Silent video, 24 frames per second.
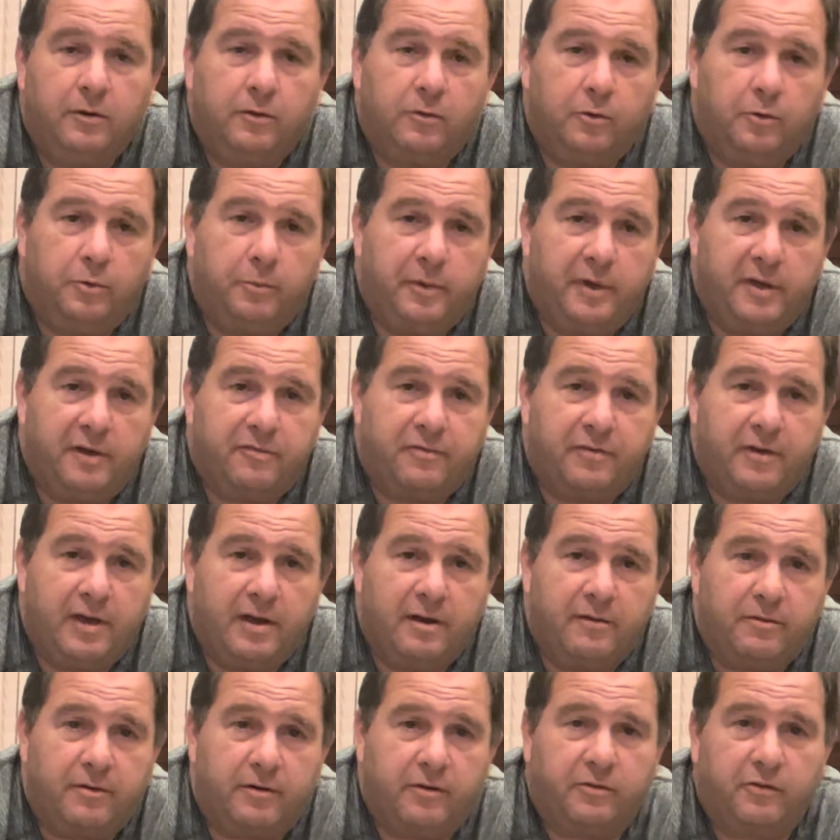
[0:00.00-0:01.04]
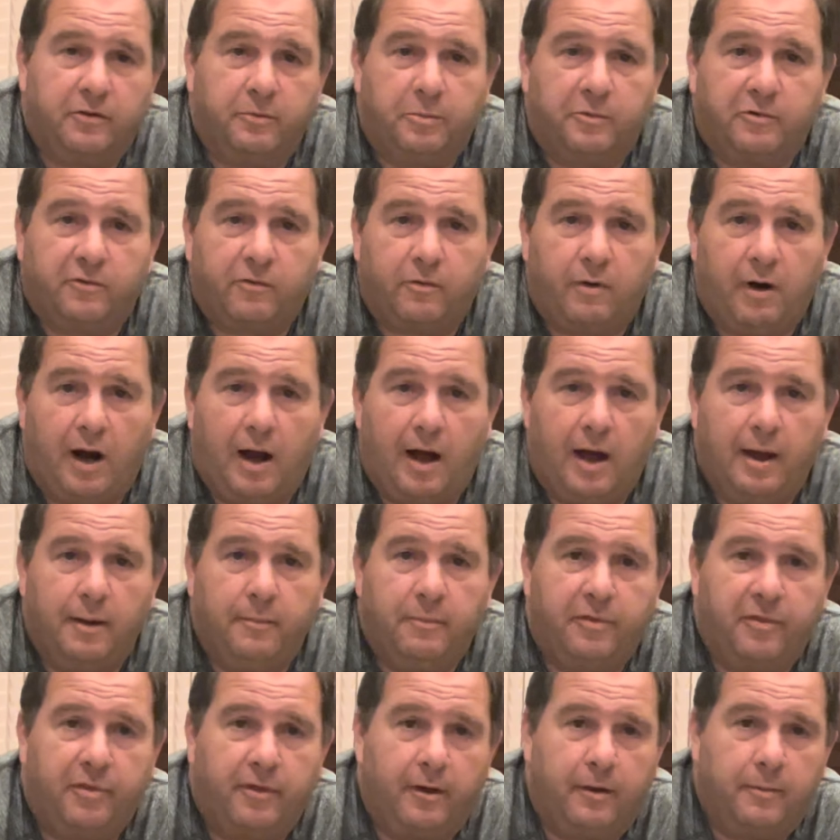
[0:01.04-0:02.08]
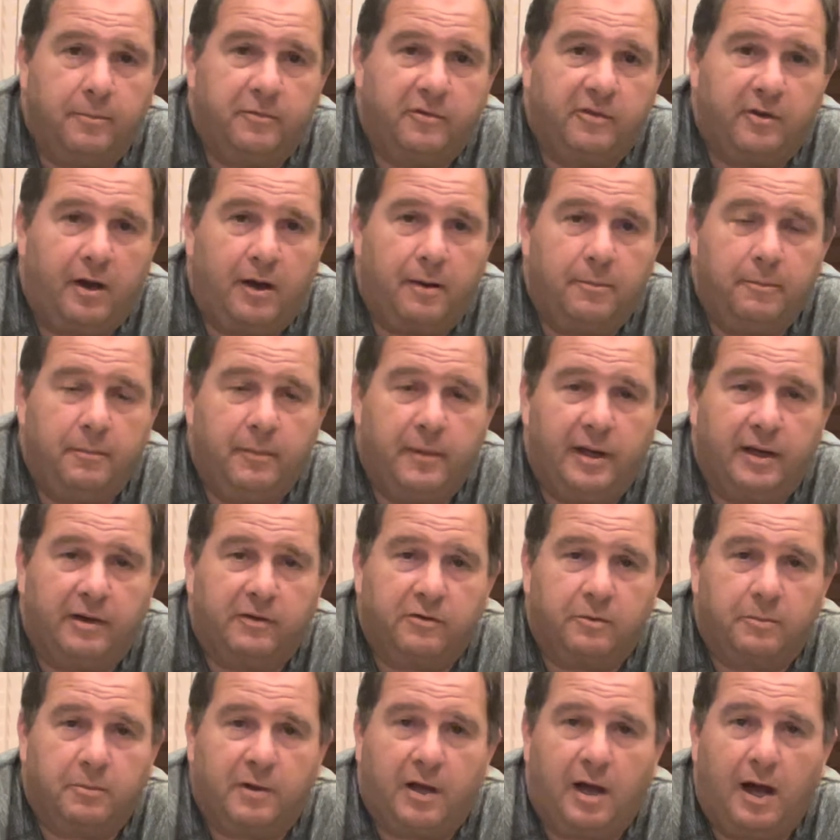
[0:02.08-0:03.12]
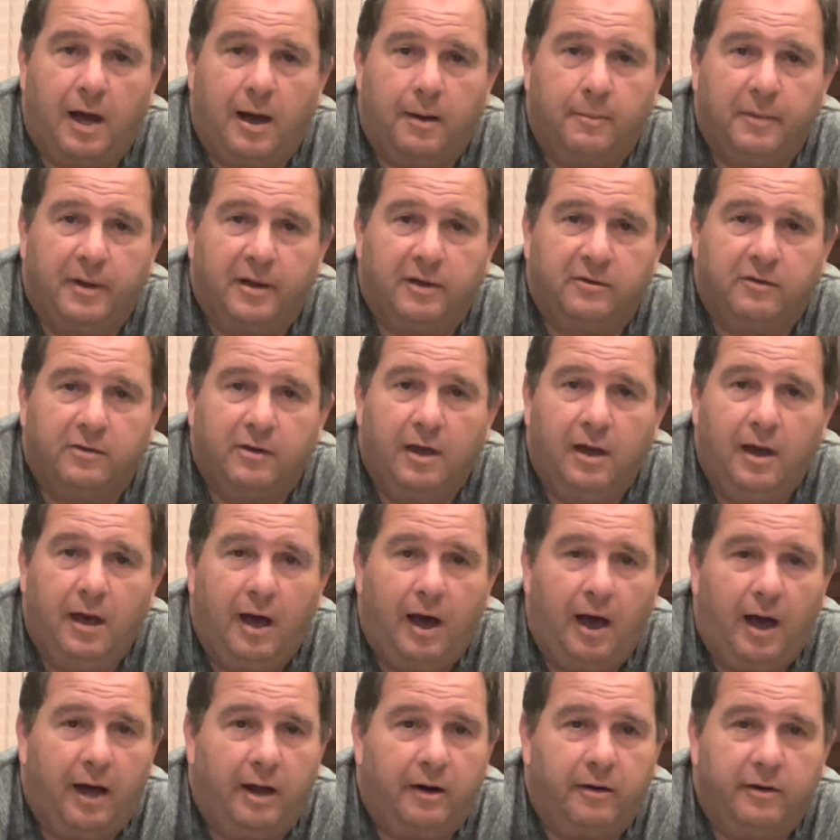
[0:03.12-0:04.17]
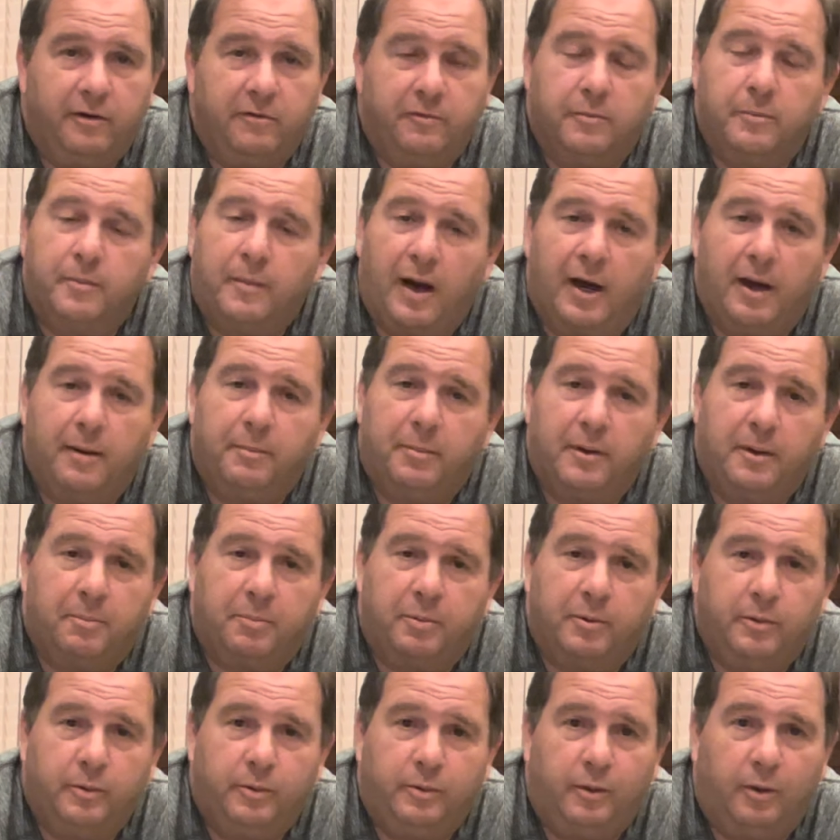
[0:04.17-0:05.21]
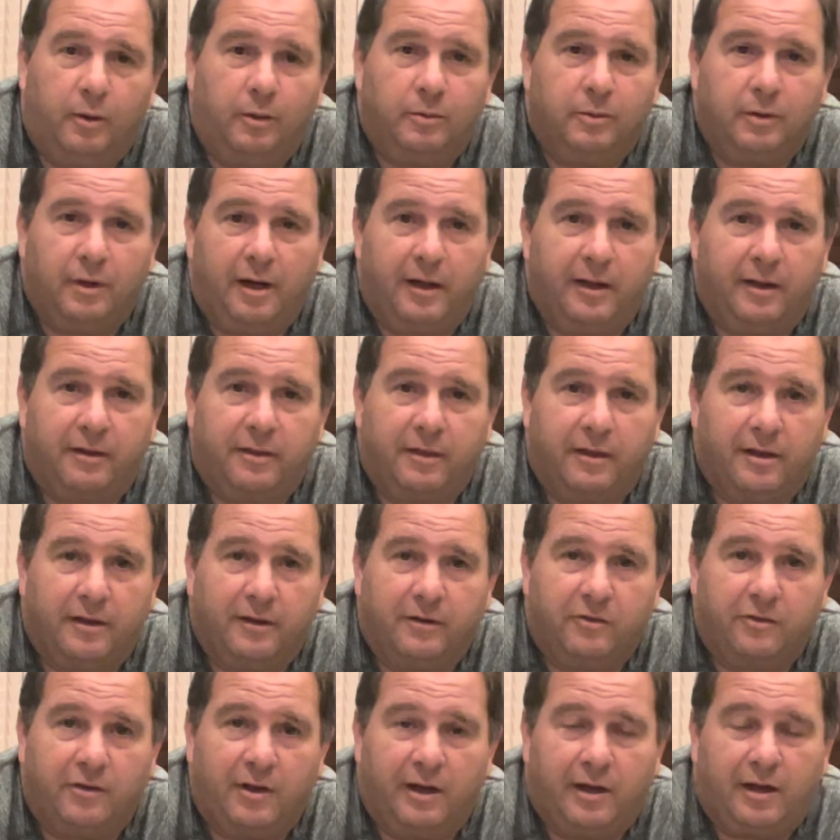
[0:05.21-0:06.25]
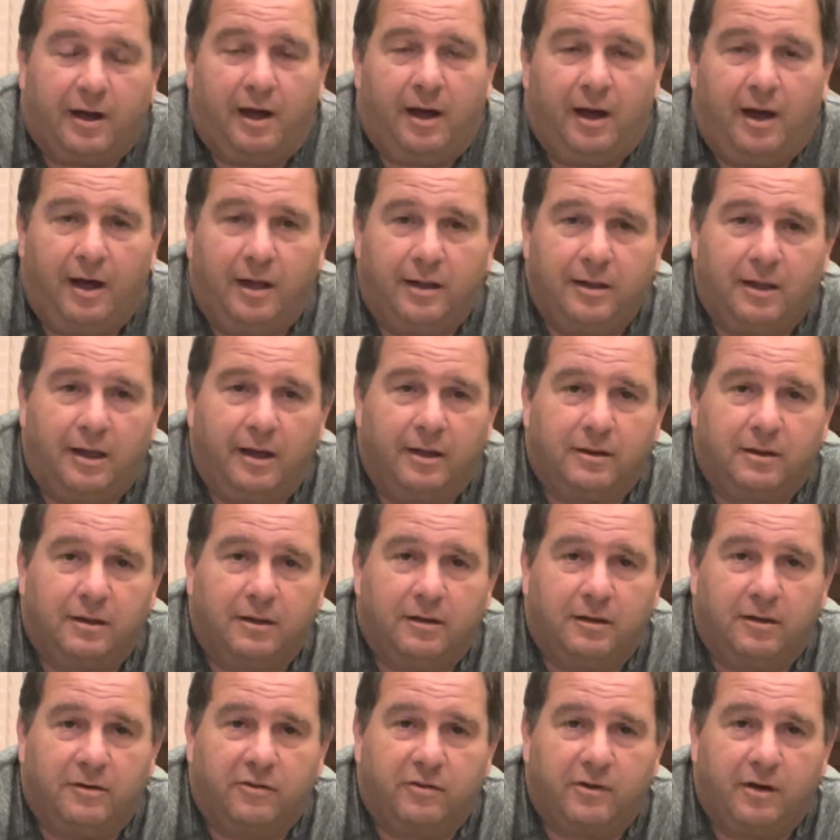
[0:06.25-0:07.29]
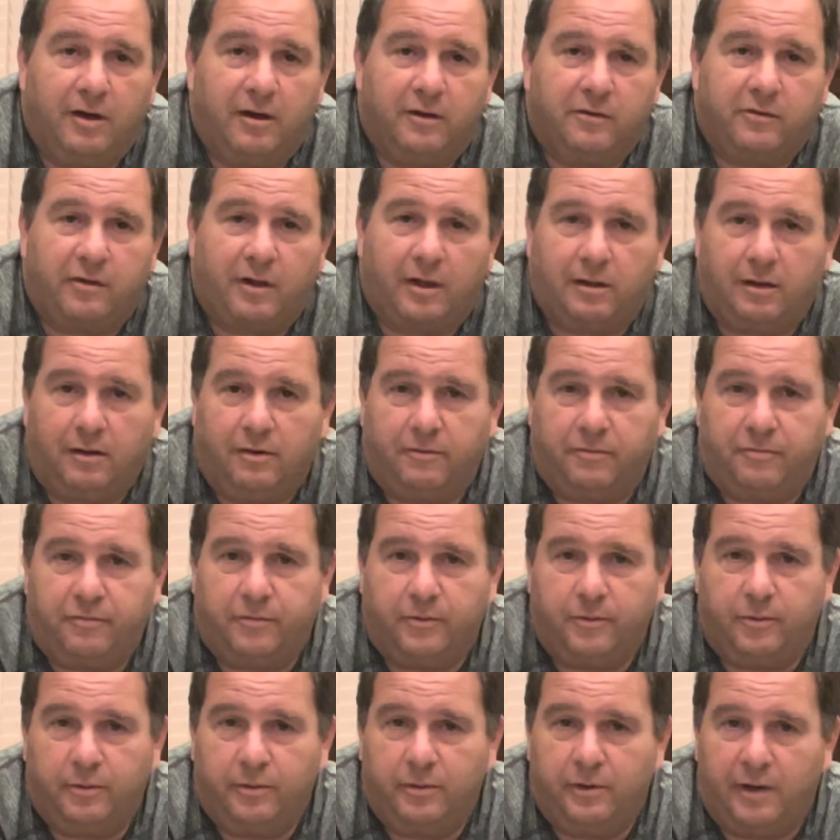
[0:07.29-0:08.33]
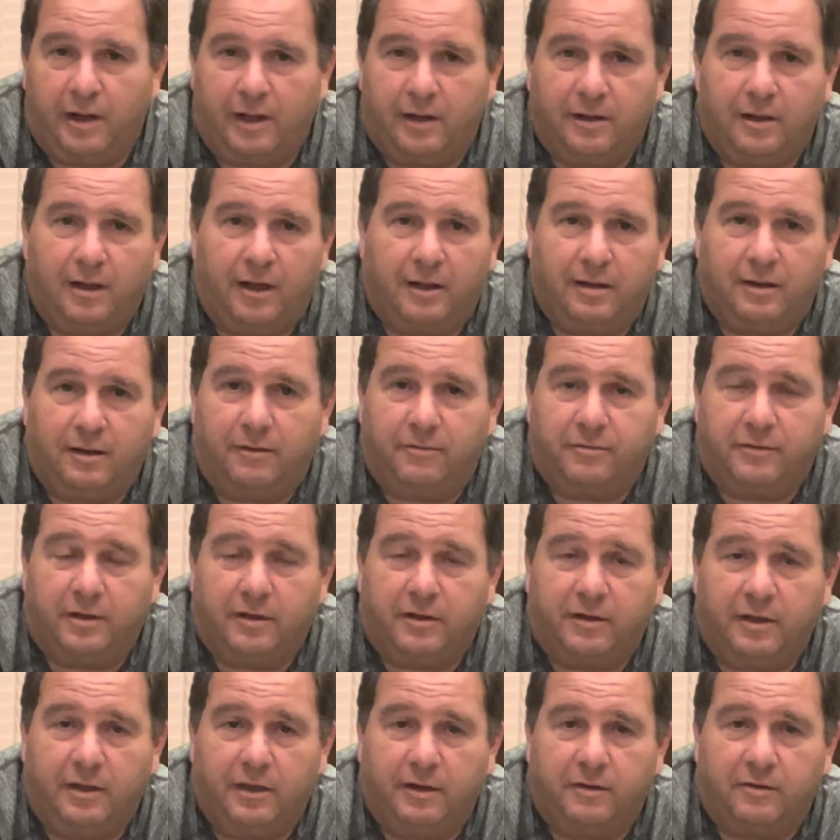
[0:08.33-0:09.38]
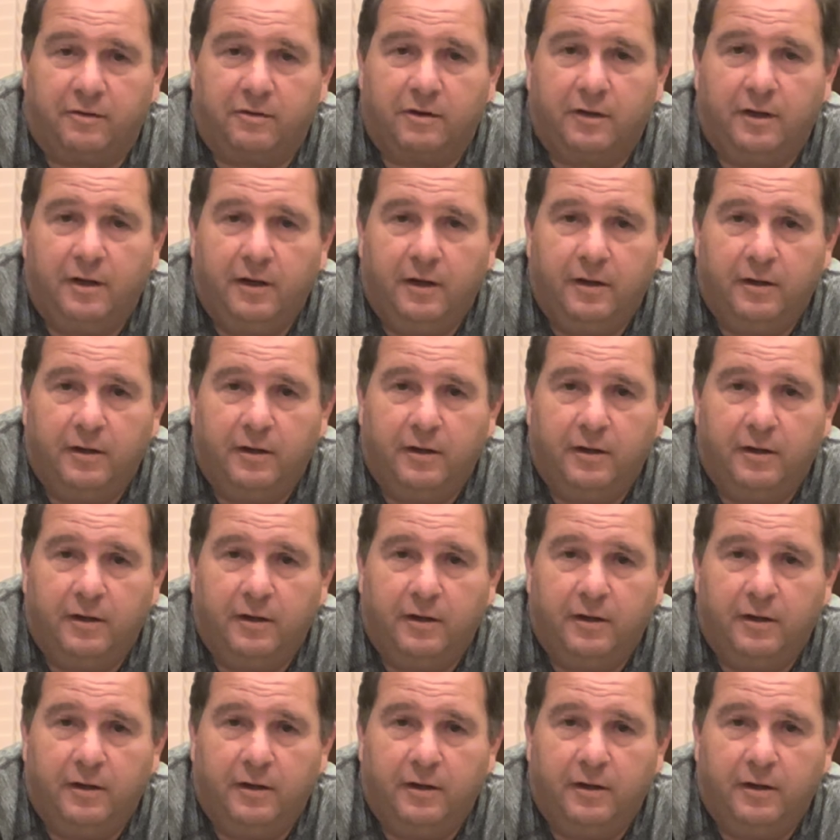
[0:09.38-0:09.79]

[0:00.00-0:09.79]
Do me a favor, subscribe, thumbs up, make some comments. I don't even mind people who don't like things. Like I like to discuss. I love food and I love to teach.